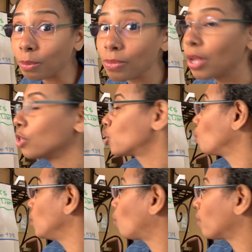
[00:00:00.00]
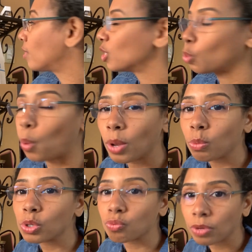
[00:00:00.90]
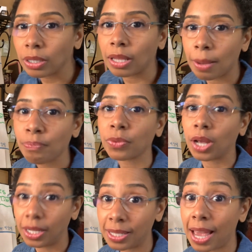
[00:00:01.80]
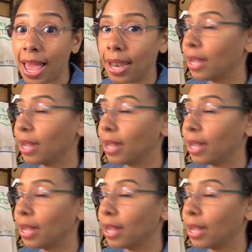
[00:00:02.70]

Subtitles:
so we know that this 1 was really a 10.